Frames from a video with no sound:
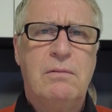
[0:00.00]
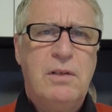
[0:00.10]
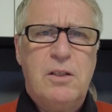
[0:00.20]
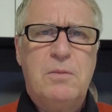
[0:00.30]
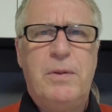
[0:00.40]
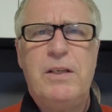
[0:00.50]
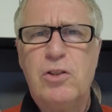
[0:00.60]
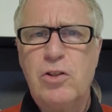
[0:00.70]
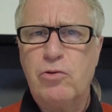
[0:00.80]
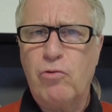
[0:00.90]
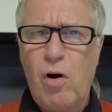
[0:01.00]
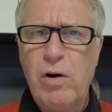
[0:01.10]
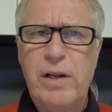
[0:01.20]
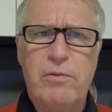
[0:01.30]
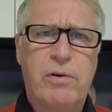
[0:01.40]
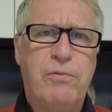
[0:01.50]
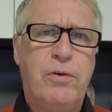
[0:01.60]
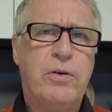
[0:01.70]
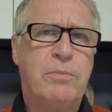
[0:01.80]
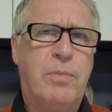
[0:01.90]
This has been strongly
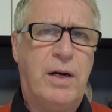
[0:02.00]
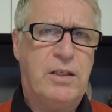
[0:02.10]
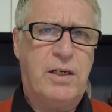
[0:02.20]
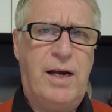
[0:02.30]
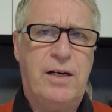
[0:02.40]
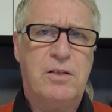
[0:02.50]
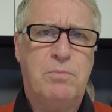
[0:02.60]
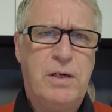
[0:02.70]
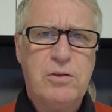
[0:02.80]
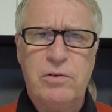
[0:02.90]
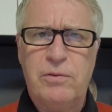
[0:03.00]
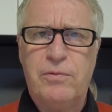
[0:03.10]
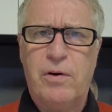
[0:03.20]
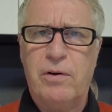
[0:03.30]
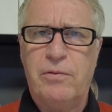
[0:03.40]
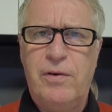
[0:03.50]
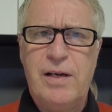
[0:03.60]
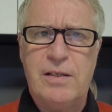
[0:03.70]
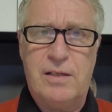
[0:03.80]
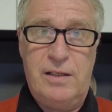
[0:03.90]
refuted by China's Ministry of Foreign
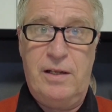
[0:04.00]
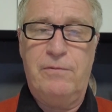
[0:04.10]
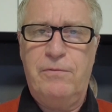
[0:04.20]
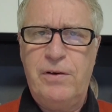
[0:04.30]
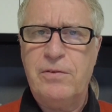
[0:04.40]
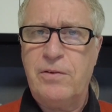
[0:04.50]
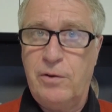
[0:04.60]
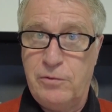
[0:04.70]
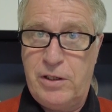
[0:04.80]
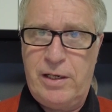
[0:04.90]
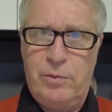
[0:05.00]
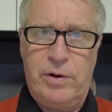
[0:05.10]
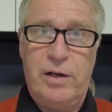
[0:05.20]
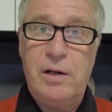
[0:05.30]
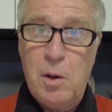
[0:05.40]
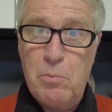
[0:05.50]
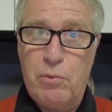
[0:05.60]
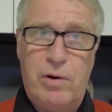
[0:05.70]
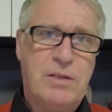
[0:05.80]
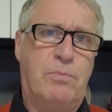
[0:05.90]
Affairs in their 5th of January
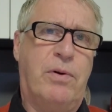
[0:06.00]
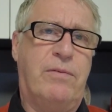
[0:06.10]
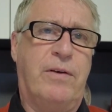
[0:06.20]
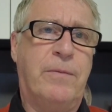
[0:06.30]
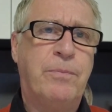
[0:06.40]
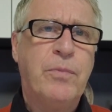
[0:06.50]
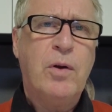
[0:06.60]
press briefing,